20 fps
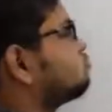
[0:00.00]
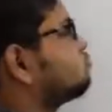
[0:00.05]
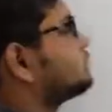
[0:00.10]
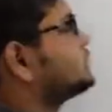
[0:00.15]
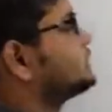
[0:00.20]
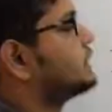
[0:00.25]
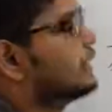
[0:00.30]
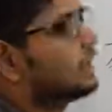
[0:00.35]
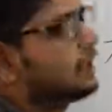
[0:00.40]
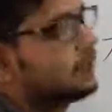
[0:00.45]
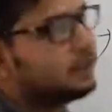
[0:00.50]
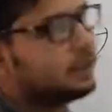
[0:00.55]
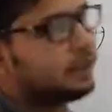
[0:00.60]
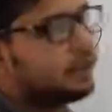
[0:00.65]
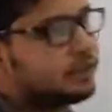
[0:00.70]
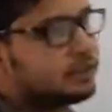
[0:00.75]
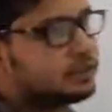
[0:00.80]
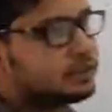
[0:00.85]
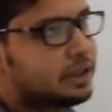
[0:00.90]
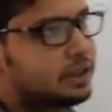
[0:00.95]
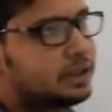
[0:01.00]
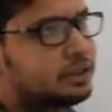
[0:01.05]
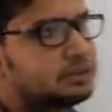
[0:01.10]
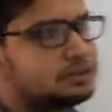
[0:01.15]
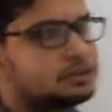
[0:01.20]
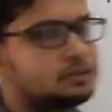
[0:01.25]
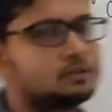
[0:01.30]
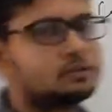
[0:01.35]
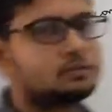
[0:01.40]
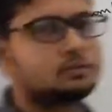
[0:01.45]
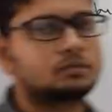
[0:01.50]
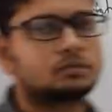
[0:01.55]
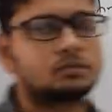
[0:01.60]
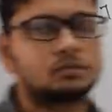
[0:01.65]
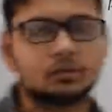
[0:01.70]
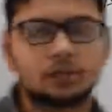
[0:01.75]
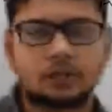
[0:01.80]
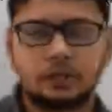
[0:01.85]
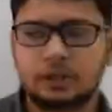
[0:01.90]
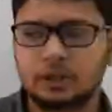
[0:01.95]
Second thing is that
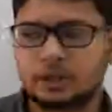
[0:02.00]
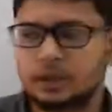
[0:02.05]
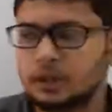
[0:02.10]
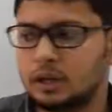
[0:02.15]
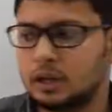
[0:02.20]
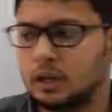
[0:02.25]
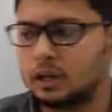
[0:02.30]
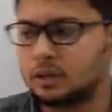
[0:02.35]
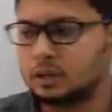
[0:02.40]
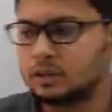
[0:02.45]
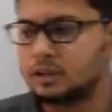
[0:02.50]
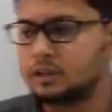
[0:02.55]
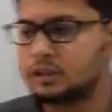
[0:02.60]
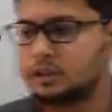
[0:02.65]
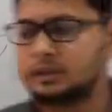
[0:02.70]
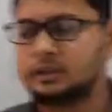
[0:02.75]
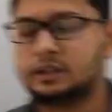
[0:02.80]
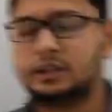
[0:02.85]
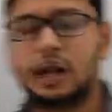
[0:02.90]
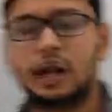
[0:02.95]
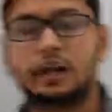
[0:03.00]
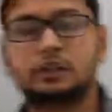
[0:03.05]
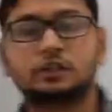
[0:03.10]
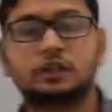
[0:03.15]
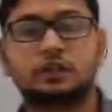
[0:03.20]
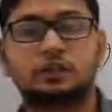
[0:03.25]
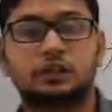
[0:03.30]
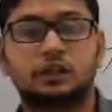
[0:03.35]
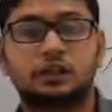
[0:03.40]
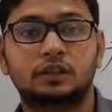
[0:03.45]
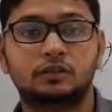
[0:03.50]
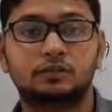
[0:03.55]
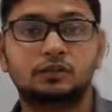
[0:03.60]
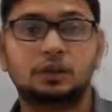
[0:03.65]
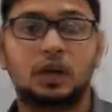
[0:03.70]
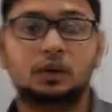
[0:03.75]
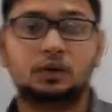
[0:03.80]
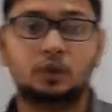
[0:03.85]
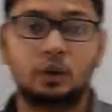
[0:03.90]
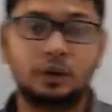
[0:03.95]
the
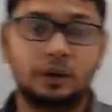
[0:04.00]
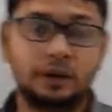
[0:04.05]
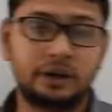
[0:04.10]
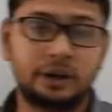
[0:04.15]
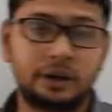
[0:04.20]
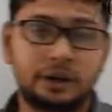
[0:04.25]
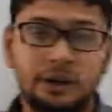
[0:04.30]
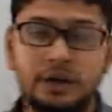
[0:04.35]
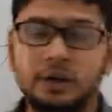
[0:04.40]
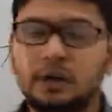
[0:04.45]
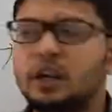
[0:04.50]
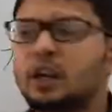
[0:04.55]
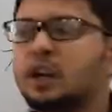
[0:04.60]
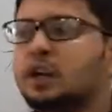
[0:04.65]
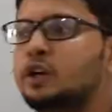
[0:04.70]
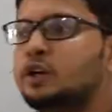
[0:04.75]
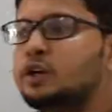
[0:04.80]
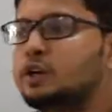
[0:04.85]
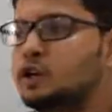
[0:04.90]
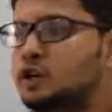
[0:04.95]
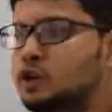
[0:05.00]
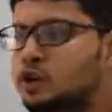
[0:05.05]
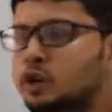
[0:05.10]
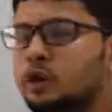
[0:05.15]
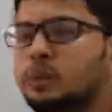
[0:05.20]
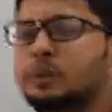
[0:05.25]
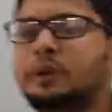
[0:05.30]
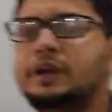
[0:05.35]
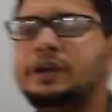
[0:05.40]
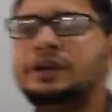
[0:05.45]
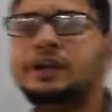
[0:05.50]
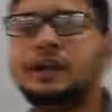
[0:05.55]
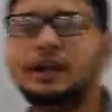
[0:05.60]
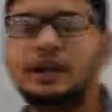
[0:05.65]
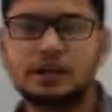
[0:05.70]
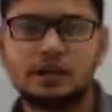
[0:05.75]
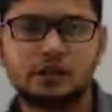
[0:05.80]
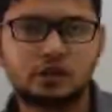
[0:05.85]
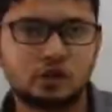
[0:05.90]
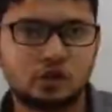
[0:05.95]
authority should be
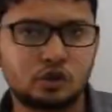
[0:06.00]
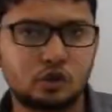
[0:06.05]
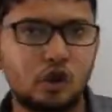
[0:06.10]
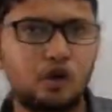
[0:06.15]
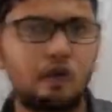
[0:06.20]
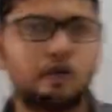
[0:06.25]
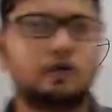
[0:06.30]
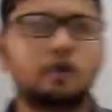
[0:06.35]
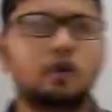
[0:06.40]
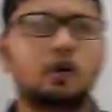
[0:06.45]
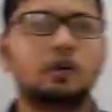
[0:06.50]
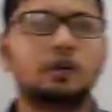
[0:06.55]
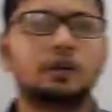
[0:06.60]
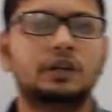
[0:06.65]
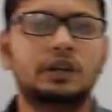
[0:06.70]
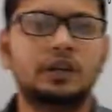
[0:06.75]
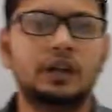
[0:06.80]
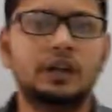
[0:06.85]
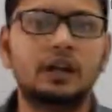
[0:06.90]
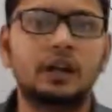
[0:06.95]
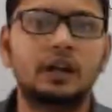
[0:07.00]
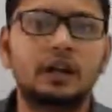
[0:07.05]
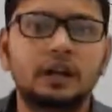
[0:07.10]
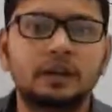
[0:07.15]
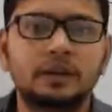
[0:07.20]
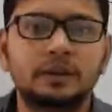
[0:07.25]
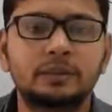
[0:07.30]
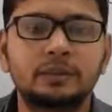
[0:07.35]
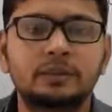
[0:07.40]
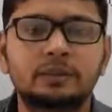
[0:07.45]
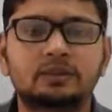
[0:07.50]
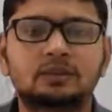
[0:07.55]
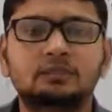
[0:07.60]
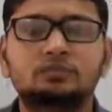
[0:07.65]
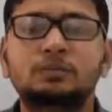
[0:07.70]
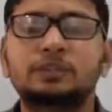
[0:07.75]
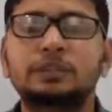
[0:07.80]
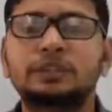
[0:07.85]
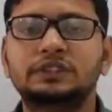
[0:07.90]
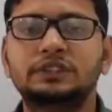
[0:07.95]
little soft on their
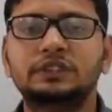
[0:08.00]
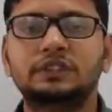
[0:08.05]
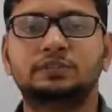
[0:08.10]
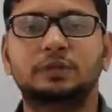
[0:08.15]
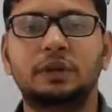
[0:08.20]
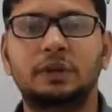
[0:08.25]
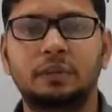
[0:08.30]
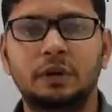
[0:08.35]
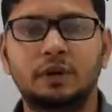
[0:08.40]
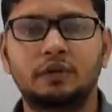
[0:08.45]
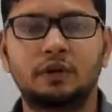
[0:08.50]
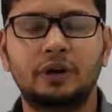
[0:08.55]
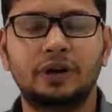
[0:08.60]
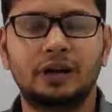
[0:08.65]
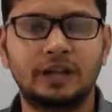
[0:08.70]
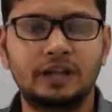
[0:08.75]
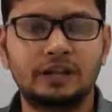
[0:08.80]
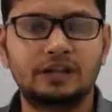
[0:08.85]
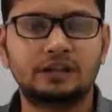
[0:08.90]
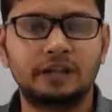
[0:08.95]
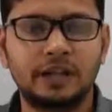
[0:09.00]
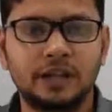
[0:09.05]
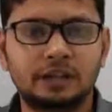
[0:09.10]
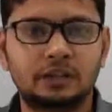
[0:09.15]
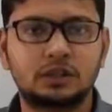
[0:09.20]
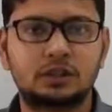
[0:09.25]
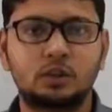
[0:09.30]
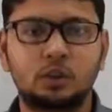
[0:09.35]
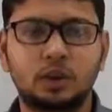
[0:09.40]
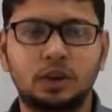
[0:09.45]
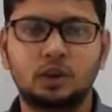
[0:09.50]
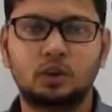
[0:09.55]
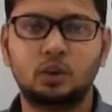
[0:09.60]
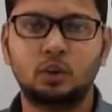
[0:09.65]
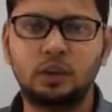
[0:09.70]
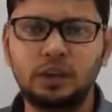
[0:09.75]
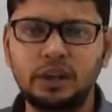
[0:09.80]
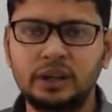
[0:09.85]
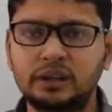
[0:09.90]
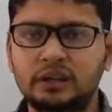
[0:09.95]
business people for at least next
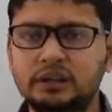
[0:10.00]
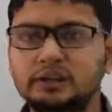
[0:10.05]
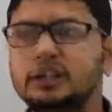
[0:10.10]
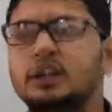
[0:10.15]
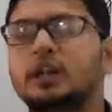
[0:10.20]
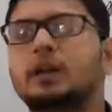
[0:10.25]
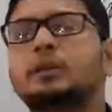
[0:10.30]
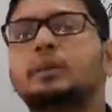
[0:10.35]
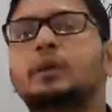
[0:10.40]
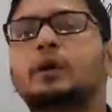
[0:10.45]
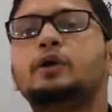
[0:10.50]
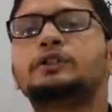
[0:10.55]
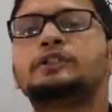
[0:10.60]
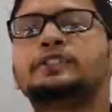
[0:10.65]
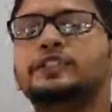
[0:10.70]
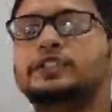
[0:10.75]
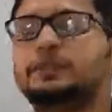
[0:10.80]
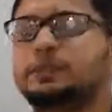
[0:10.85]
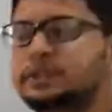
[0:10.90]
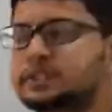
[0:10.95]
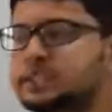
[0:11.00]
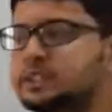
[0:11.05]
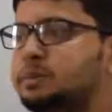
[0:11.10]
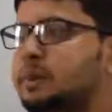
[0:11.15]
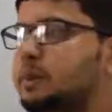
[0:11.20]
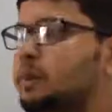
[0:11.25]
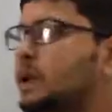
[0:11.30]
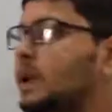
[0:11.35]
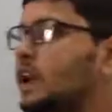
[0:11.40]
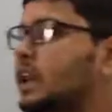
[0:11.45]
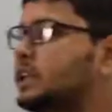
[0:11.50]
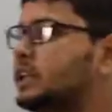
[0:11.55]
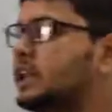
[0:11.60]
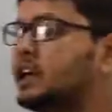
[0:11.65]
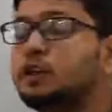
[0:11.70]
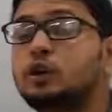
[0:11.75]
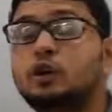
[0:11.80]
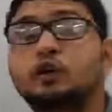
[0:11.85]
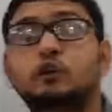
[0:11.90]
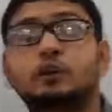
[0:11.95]
1-2 years, because these business people are
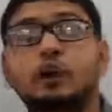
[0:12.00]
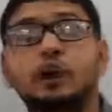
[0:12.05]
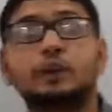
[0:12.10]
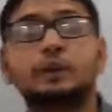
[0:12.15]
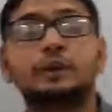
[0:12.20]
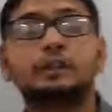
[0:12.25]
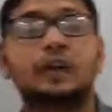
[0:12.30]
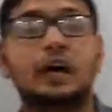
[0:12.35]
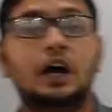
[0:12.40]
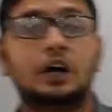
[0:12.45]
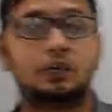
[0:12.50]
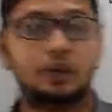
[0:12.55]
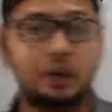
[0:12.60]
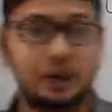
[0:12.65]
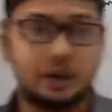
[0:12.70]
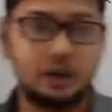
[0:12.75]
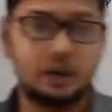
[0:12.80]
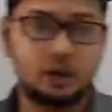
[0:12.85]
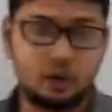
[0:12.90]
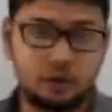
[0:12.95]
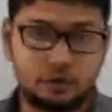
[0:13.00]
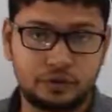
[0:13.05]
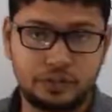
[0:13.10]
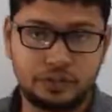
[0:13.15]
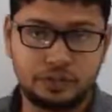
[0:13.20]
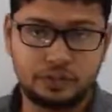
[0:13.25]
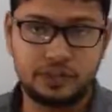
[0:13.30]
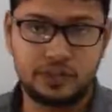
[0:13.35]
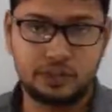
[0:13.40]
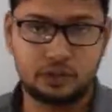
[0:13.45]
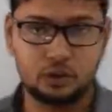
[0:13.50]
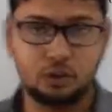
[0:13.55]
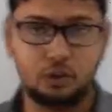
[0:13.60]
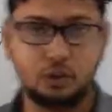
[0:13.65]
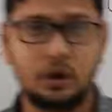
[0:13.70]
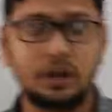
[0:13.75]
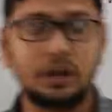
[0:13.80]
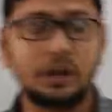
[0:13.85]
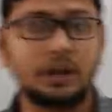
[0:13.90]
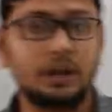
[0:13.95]
not very much aware of these things.
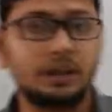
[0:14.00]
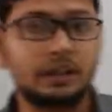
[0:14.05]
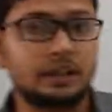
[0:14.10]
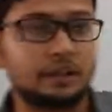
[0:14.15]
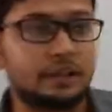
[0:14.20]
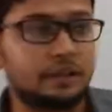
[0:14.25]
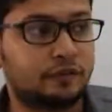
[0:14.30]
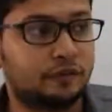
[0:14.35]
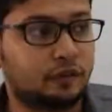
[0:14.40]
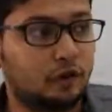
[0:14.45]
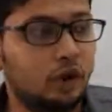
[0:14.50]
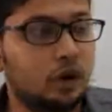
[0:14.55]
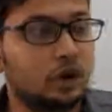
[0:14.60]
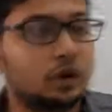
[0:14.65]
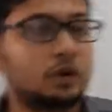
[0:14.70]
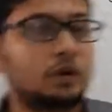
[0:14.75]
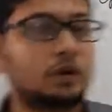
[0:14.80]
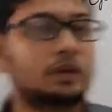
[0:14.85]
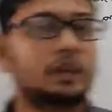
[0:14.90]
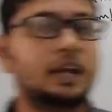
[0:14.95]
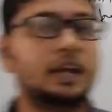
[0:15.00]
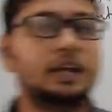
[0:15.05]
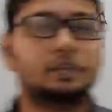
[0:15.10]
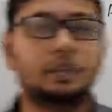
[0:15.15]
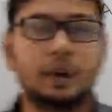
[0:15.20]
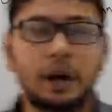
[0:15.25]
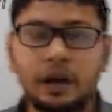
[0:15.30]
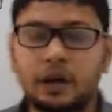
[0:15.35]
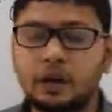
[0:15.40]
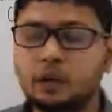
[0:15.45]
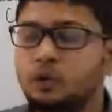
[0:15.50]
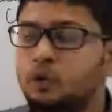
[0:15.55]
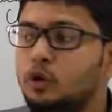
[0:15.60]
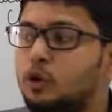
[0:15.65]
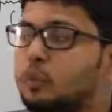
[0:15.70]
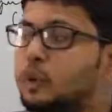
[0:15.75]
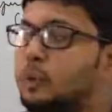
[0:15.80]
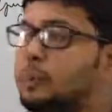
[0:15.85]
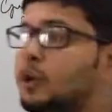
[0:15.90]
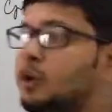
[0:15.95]
So the fault on their part
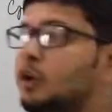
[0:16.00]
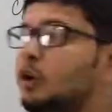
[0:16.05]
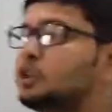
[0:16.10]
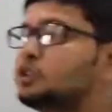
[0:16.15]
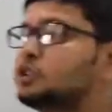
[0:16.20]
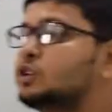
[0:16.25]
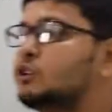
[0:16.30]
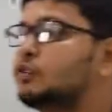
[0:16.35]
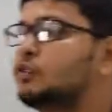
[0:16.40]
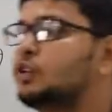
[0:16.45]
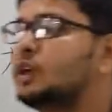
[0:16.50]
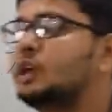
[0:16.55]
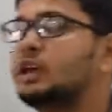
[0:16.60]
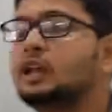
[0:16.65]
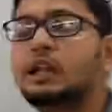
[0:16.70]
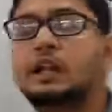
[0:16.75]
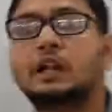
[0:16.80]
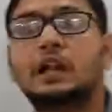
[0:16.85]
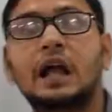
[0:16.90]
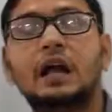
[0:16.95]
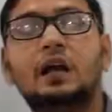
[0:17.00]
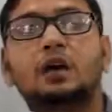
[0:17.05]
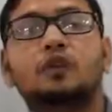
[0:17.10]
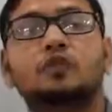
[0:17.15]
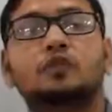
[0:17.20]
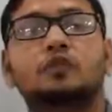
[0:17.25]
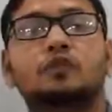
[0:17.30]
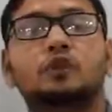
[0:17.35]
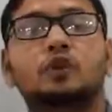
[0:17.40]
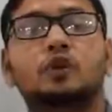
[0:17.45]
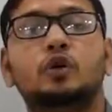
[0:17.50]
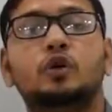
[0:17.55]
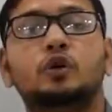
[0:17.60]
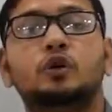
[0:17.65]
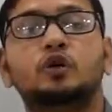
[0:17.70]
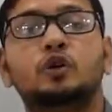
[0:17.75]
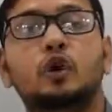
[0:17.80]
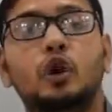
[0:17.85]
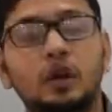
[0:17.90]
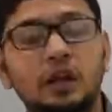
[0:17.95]
could be because of lack of
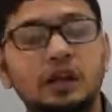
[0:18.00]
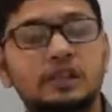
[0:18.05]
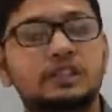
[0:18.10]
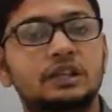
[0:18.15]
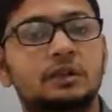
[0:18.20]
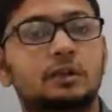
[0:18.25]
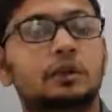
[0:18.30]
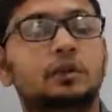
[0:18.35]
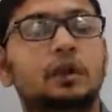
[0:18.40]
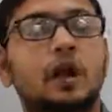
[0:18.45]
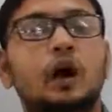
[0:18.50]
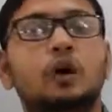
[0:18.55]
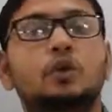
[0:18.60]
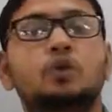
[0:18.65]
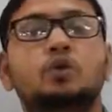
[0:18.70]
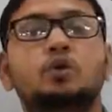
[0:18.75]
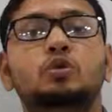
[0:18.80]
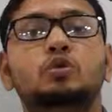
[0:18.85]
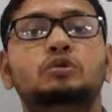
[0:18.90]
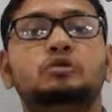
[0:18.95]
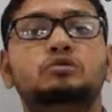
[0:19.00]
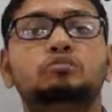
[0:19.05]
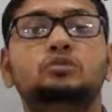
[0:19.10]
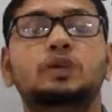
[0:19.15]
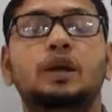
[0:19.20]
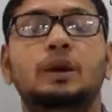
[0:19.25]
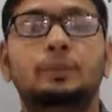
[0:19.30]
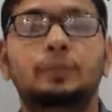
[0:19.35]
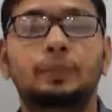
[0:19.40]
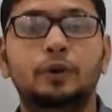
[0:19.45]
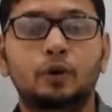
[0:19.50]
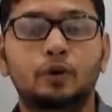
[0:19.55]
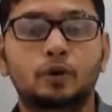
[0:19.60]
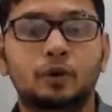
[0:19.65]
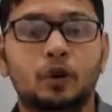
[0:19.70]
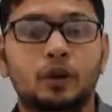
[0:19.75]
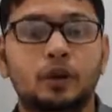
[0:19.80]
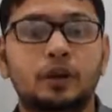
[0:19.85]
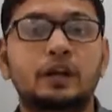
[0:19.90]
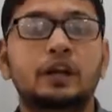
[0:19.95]
knowledge about how to
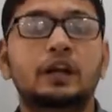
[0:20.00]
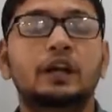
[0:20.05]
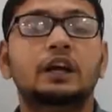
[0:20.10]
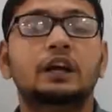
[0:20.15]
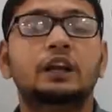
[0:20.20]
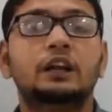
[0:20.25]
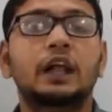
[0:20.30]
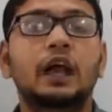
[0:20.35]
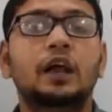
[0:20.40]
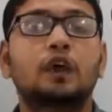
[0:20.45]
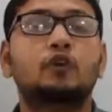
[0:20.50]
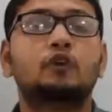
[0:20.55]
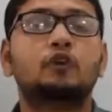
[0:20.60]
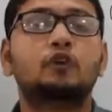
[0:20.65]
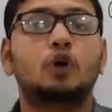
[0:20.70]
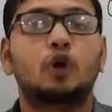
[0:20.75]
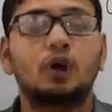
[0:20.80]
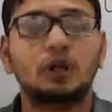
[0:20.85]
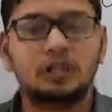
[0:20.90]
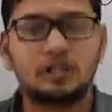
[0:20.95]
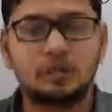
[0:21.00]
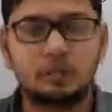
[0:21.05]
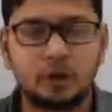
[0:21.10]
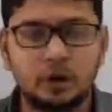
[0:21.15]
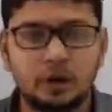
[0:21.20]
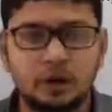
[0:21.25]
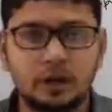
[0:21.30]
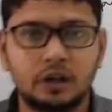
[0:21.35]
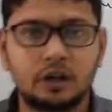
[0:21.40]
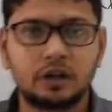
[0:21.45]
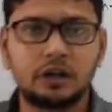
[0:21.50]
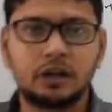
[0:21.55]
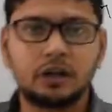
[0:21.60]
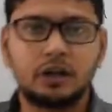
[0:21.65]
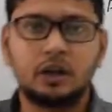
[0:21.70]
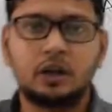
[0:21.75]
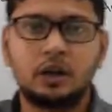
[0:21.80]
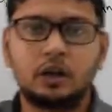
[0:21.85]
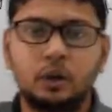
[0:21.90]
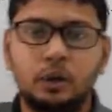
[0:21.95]
compute, or lack of knowledge about
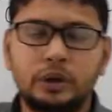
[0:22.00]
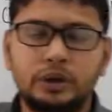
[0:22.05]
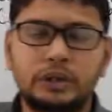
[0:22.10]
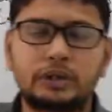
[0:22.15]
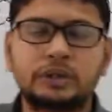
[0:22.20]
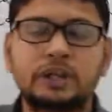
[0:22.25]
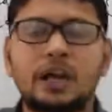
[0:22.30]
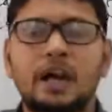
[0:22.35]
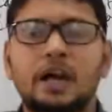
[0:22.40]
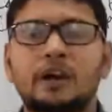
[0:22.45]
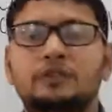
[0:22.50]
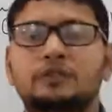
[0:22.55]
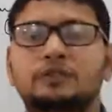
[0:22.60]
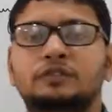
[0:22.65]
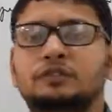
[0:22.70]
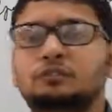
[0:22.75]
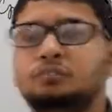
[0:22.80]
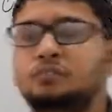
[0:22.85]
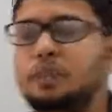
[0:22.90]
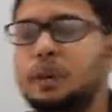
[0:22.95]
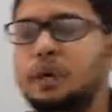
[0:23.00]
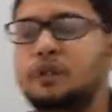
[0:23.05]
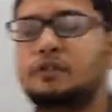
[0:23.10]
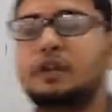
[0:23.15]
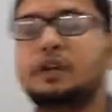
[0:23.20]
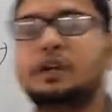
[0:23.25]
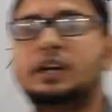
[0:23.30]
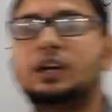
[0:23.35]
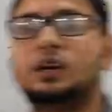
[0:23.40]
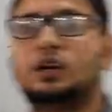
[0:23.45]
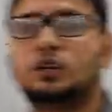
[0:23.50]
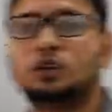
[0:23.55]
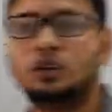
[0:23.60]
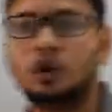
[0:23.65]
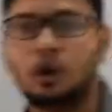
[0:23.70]
whether they have benefited or